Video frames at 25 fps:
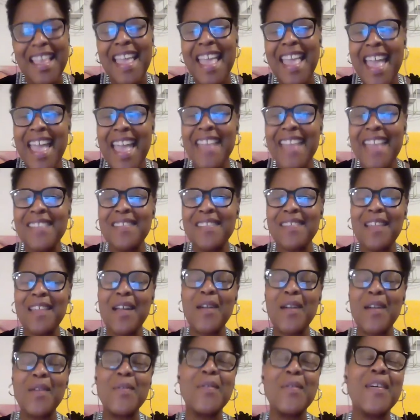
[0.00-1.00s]
and
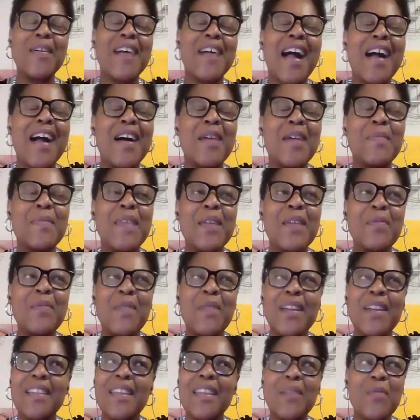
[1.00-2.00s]
so um, it
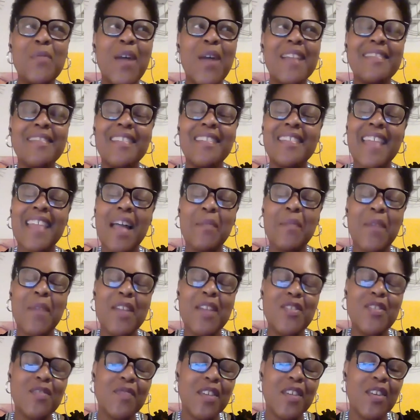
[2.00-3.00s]
really wasn't that
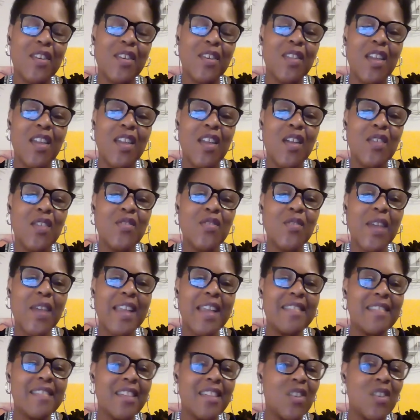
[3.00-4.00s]
much of a
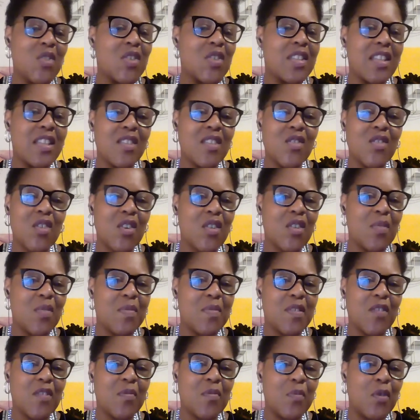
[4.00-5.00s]
transition in
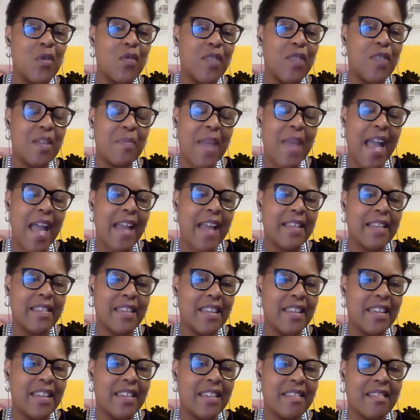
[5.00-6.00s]
terms of moving back
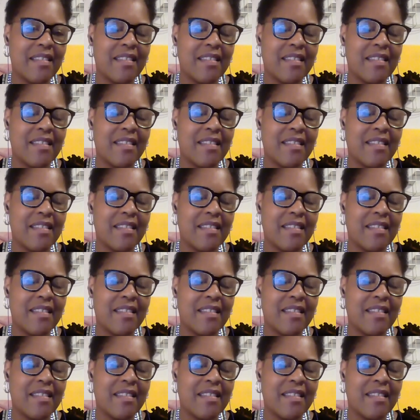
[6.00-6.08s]
to east.